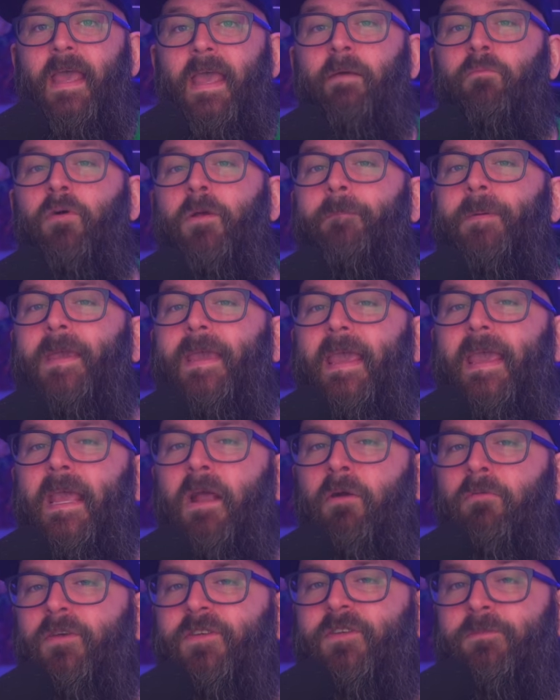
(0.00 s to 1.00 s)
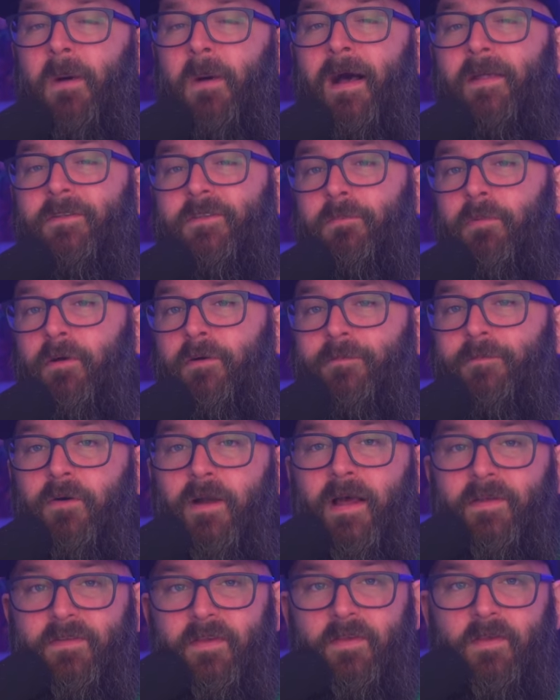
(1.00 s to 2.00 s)
It would be irresponsible for
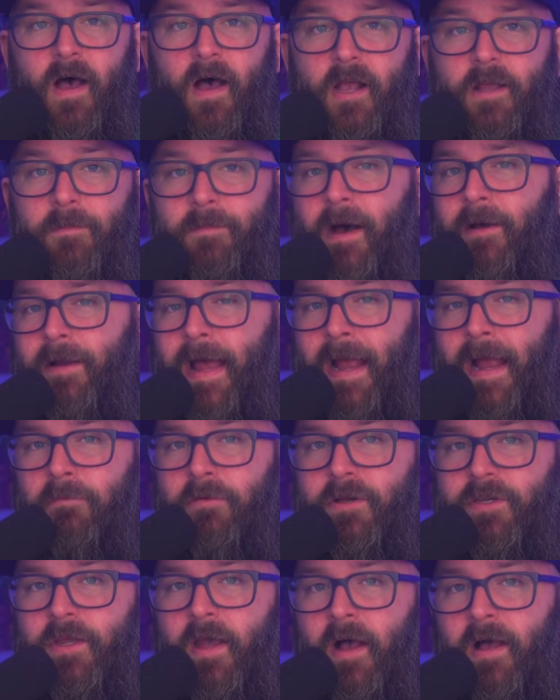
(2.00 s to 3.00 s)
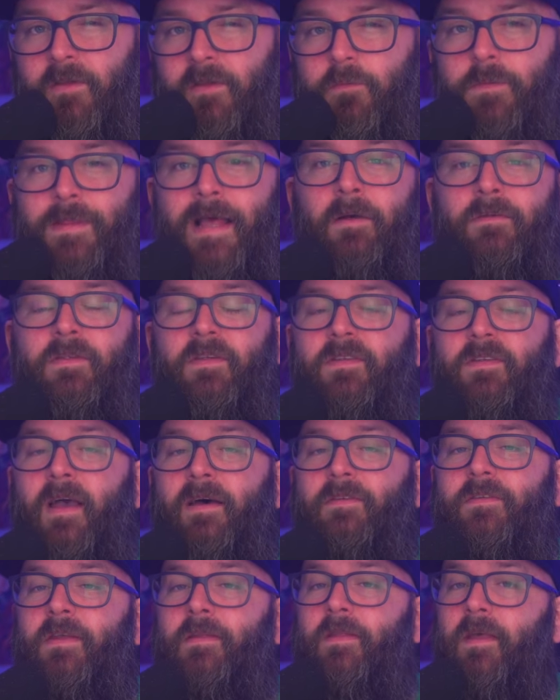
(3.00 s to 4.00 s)
us to talk about Irish guns without
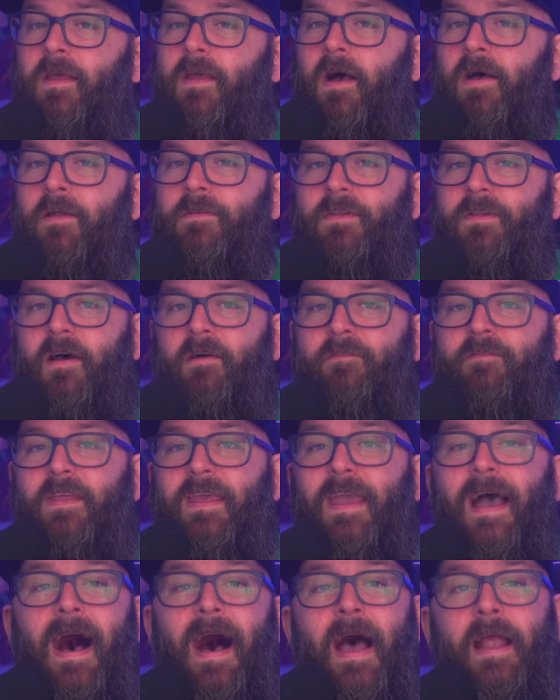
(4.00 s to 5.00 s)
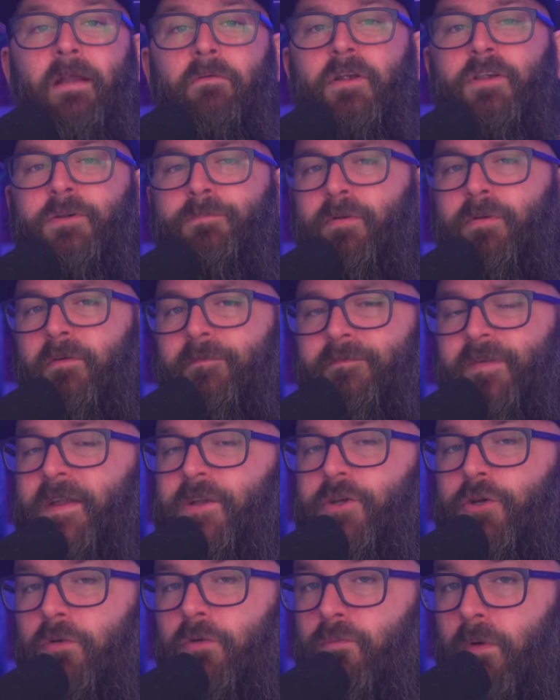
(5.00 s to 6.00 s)
discussing the guns of the Irish
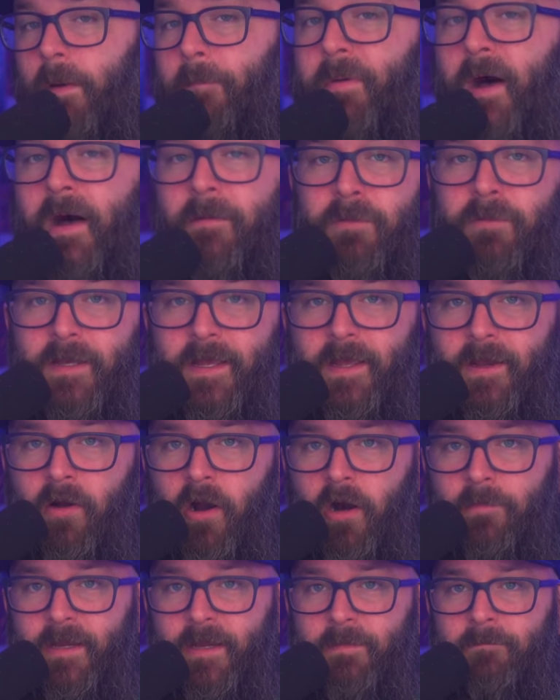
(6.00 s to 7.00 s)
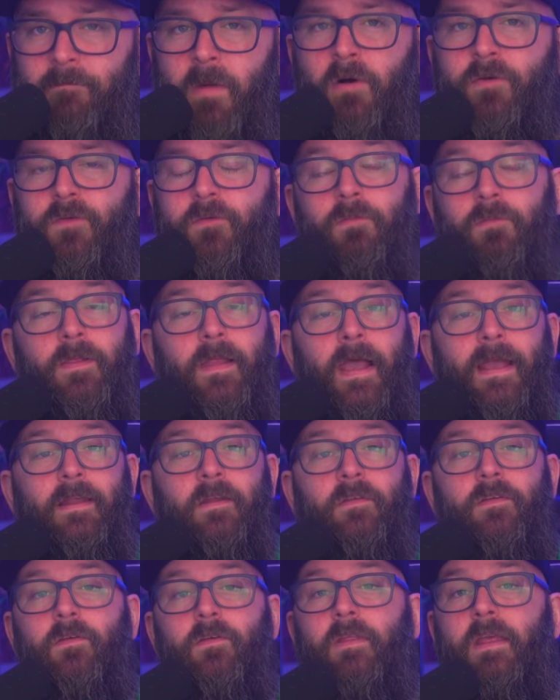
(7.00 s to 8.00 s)
Provincial Republican Army, most
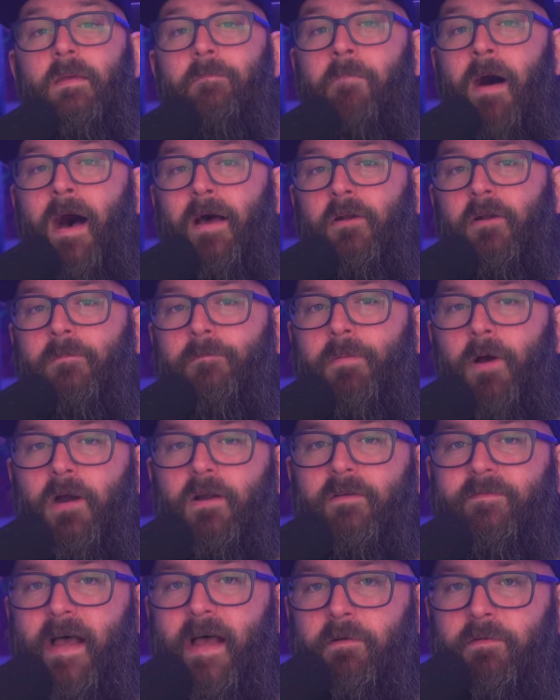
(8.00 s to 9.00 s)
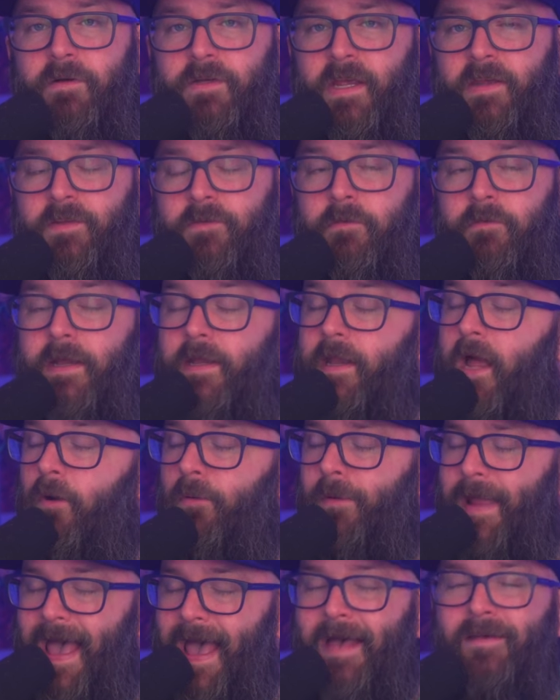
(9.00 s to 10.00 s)
related to the modern part of Irish history
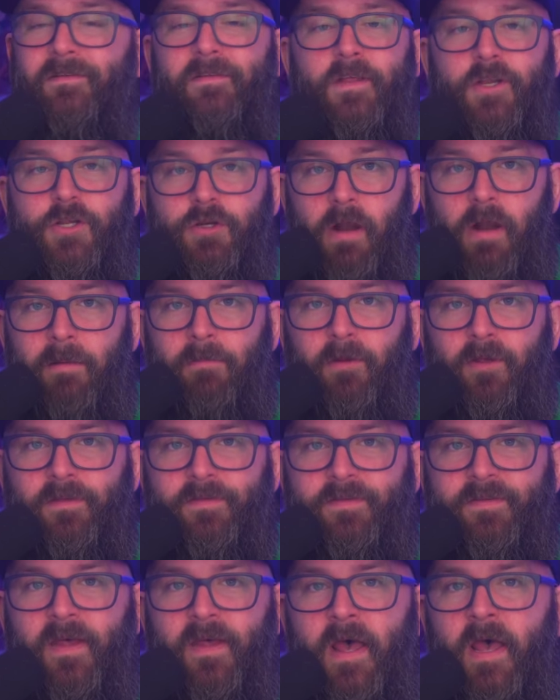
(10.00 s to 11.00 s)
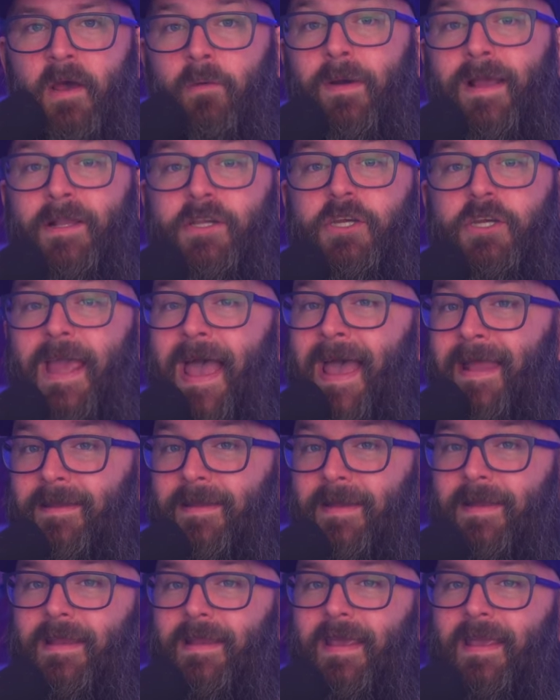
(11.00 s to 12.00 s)
known as the Troubles, which
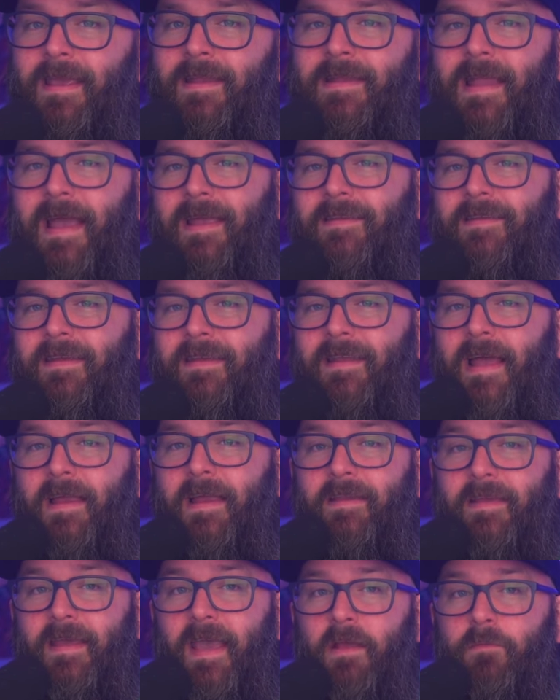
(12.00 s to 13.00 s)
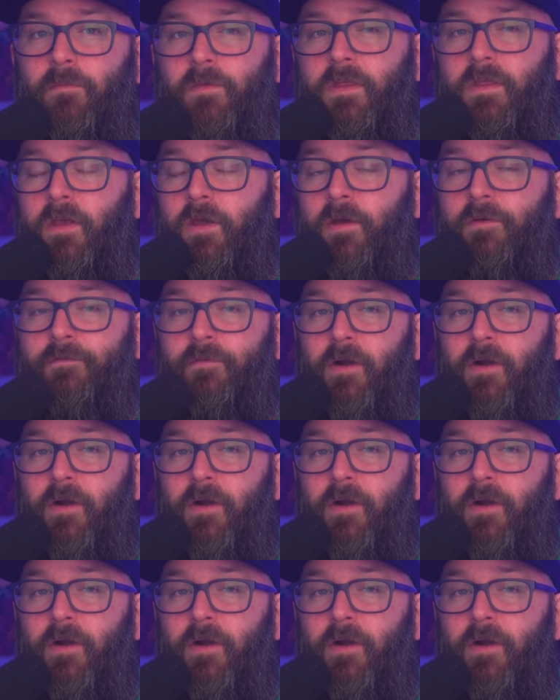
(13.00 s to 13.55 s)
ended in 1998 with the Good